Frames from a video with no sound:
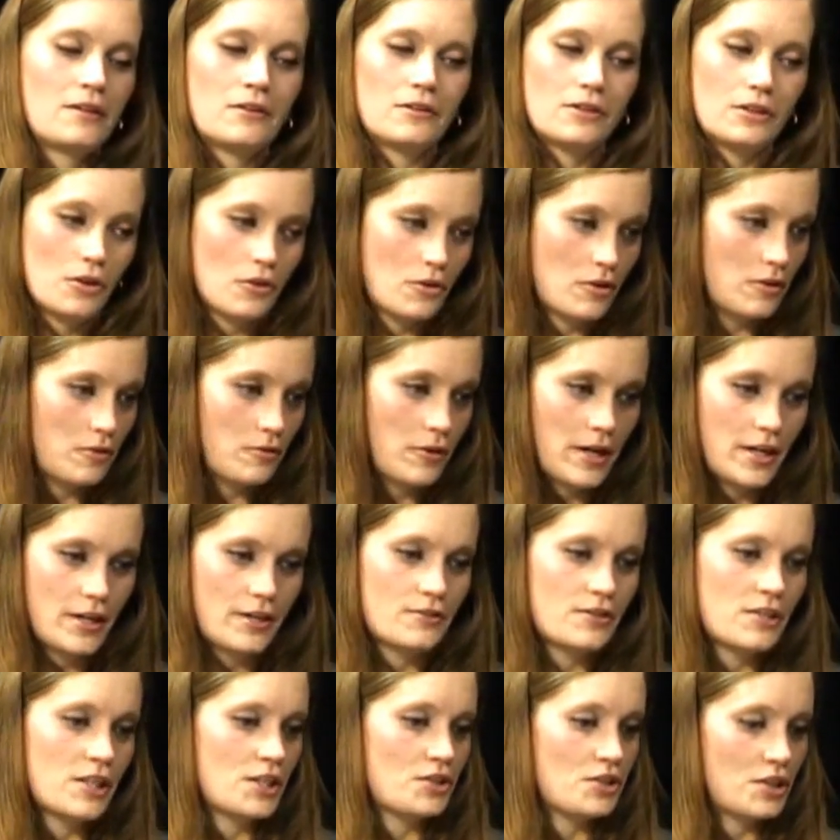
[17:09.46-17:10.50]
local radio
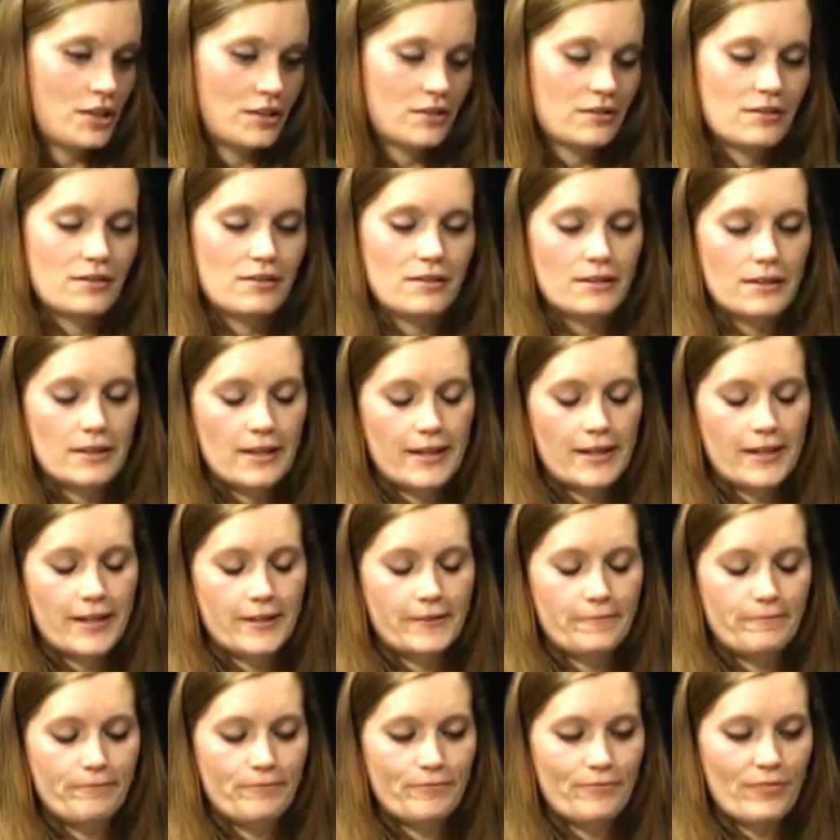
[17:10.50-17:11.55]
stations.
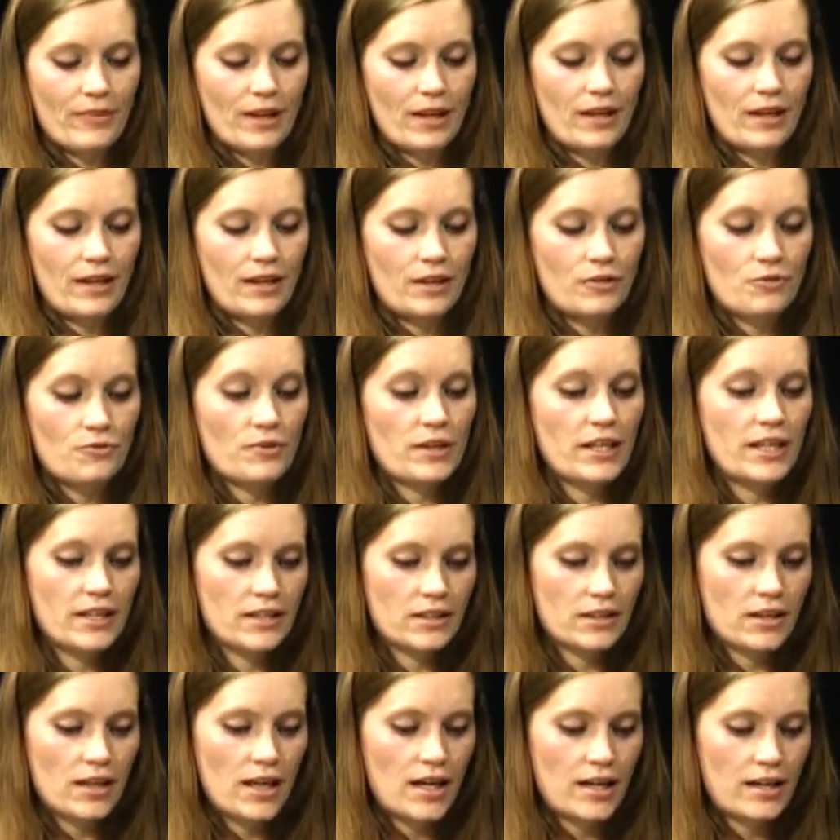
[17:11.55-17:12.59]
Um, and read
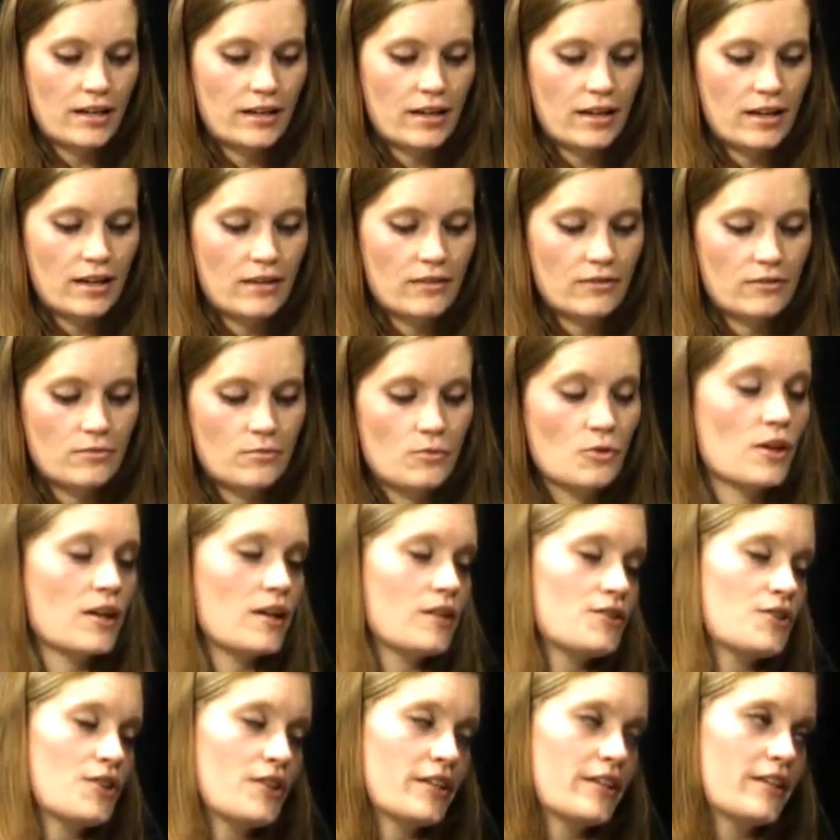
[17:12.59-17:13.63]
a lot of more
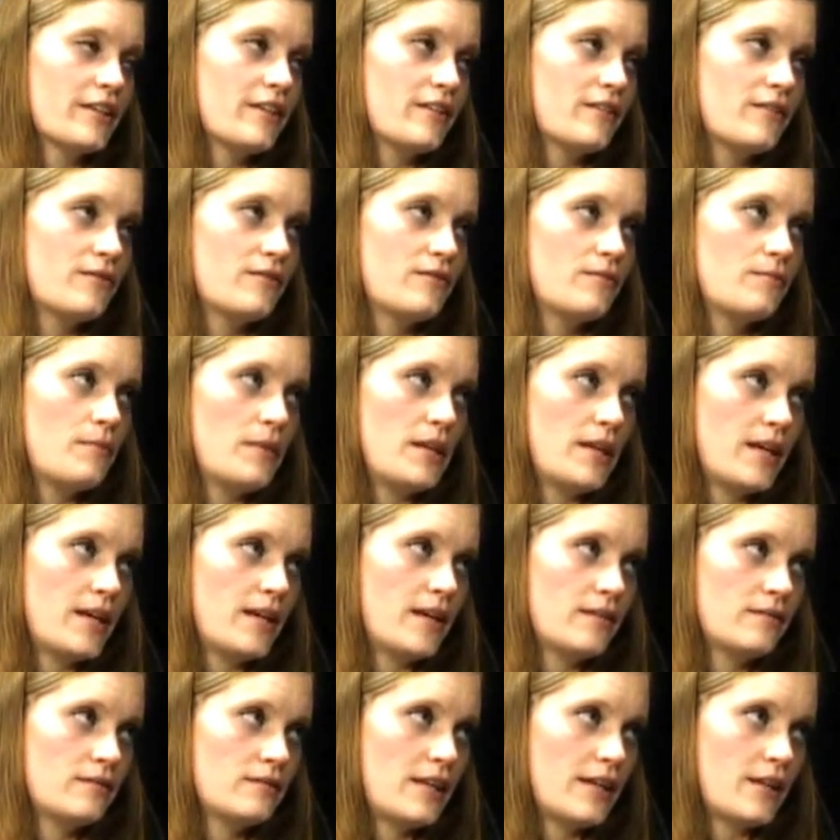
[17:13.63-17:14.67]
alternative
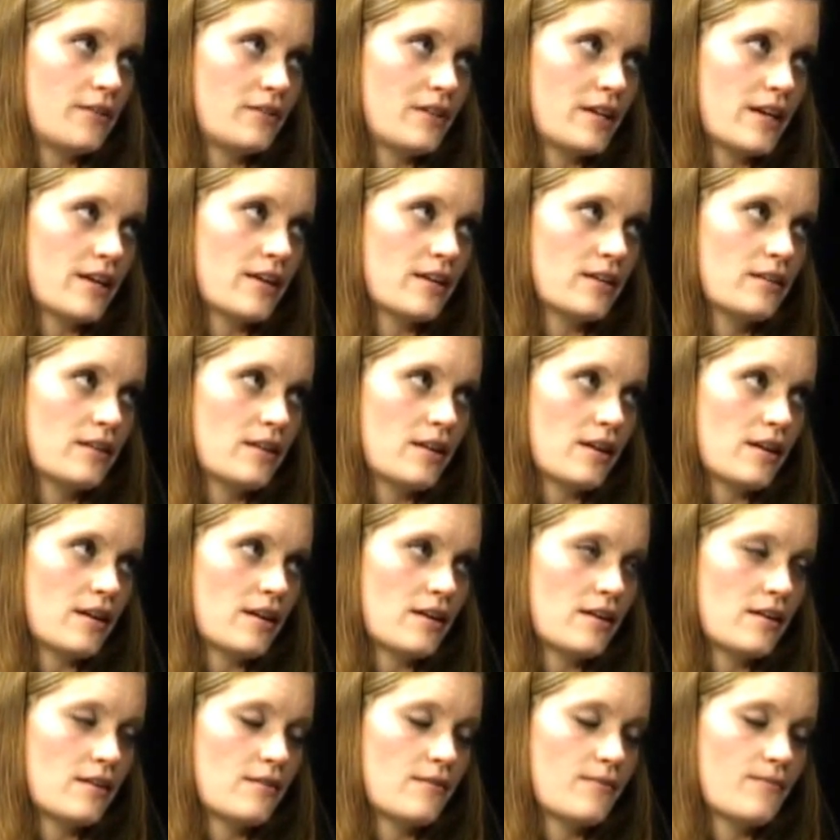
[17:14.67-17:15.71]
media out there,
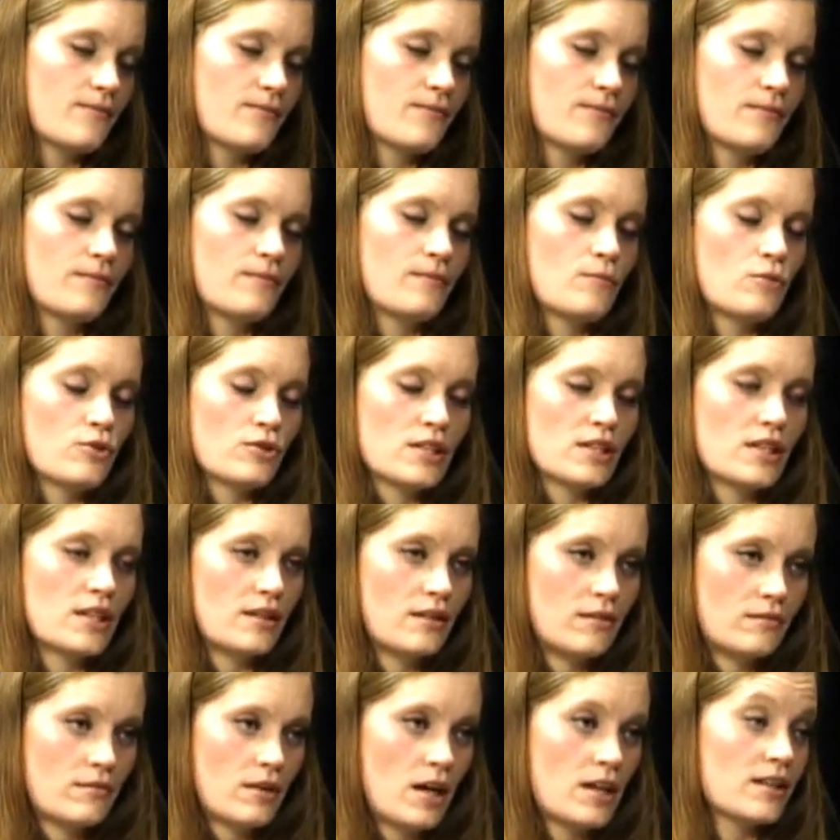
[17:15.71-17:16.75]
um,
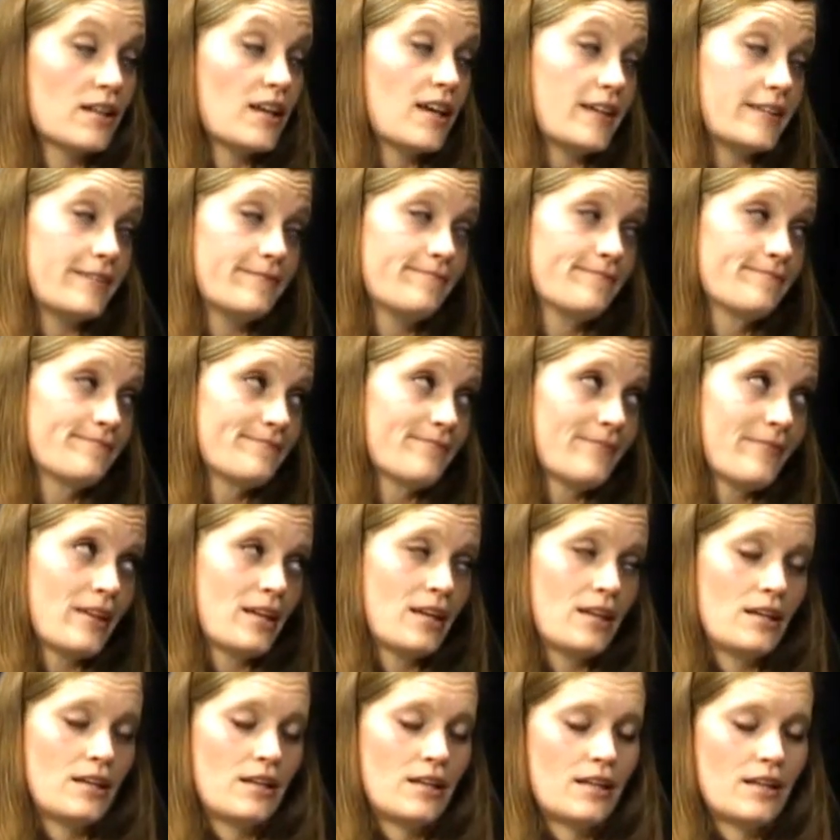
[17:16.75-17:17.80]
mostly online.
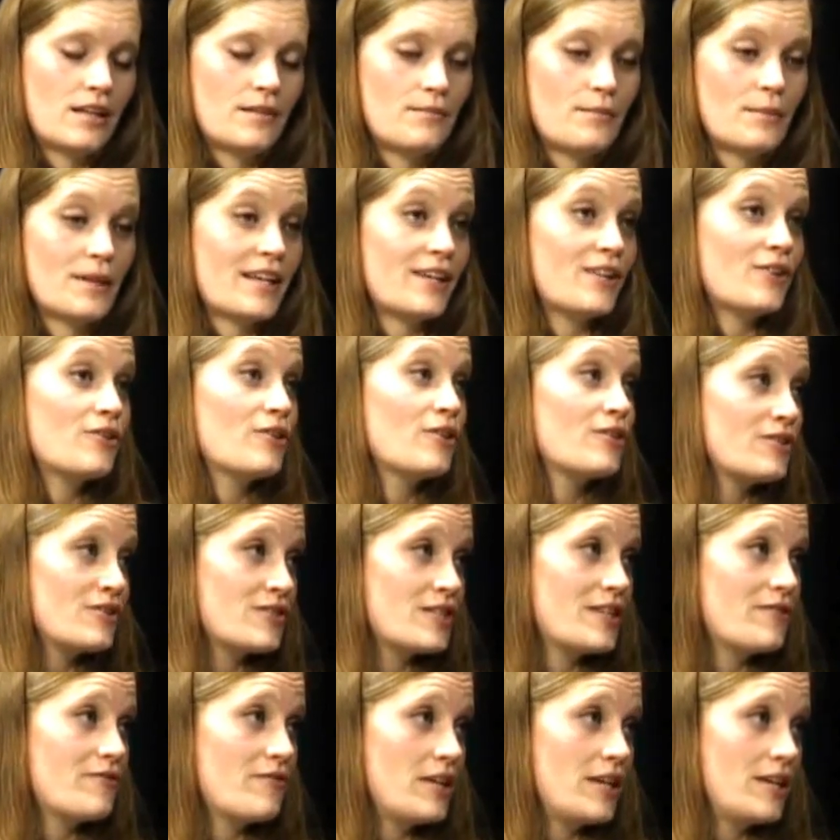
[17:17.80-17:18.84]
Um, but I don't own a
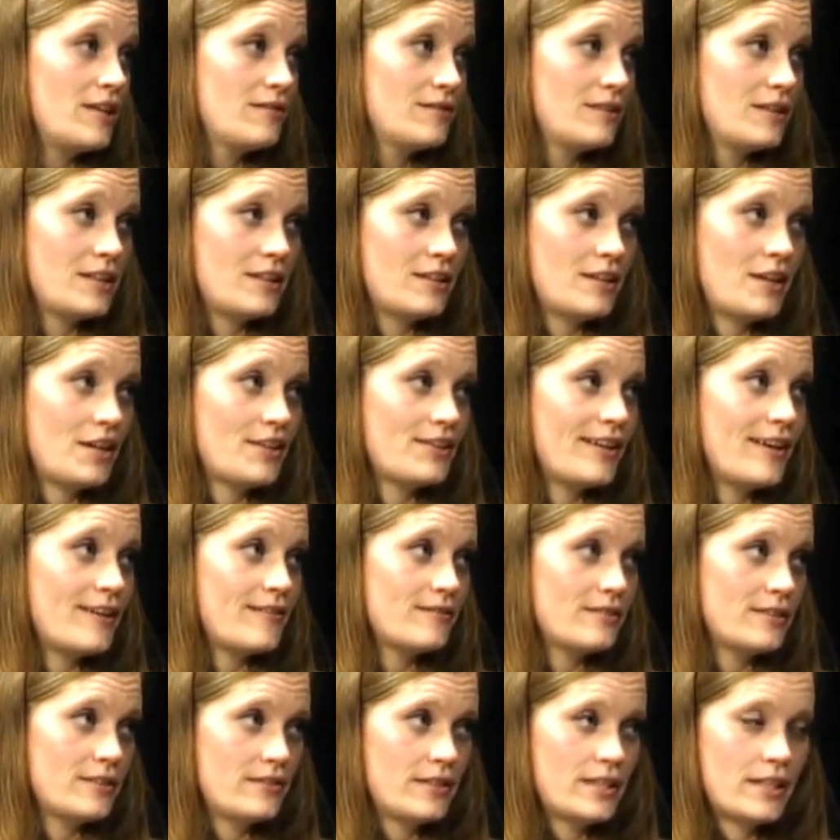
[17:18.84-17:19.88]
TV, and I
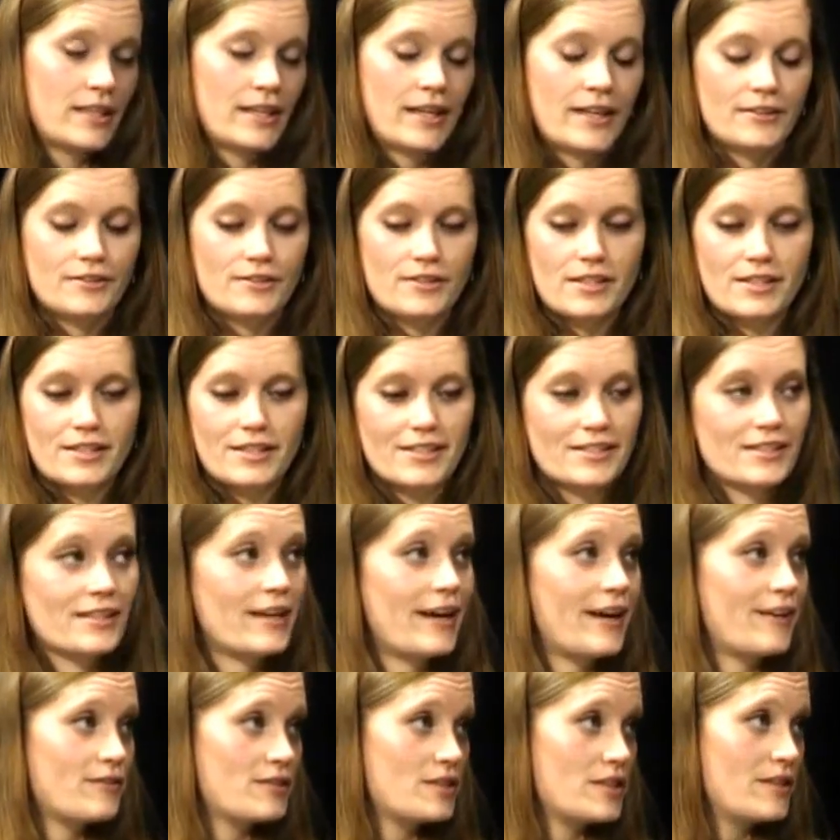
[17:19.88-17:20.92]
love living in a house that doesn't
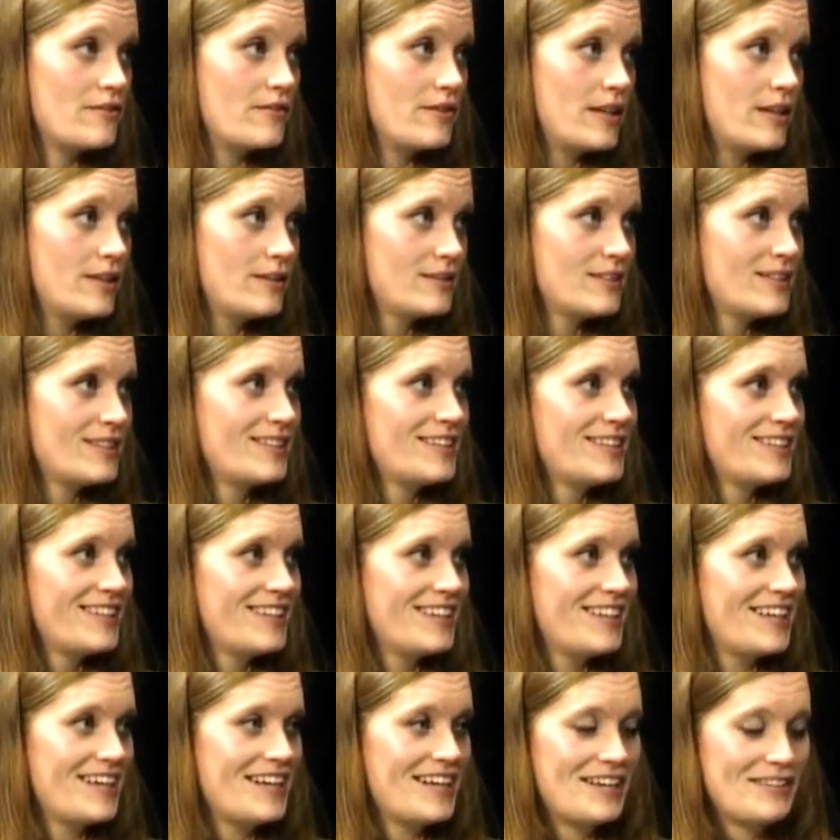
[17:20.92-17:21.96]
have a TV.
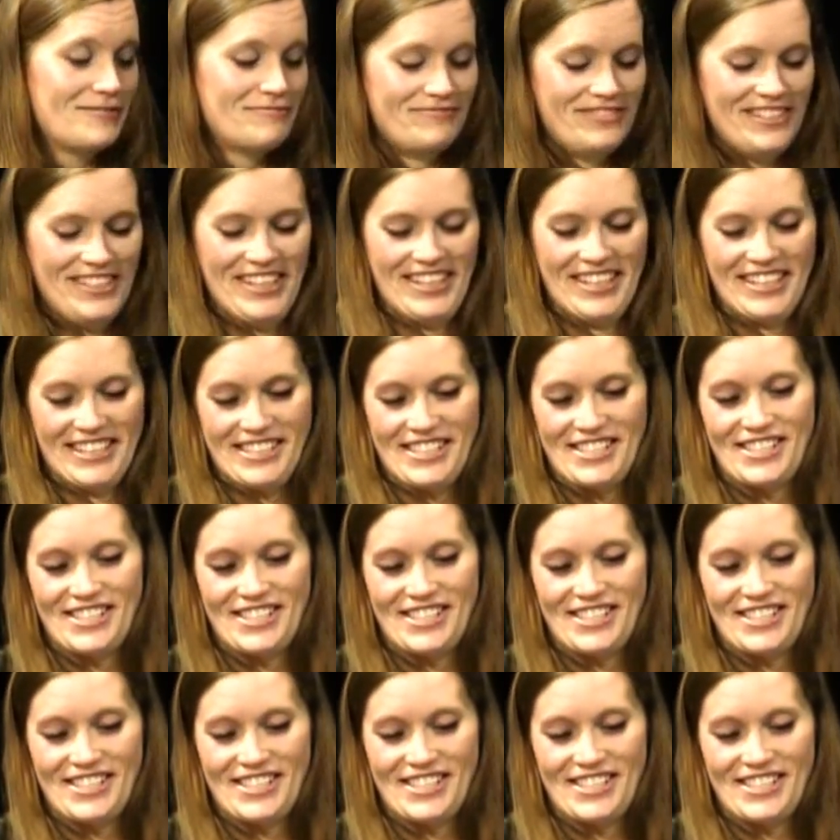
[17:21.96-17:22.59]
Good um, for you.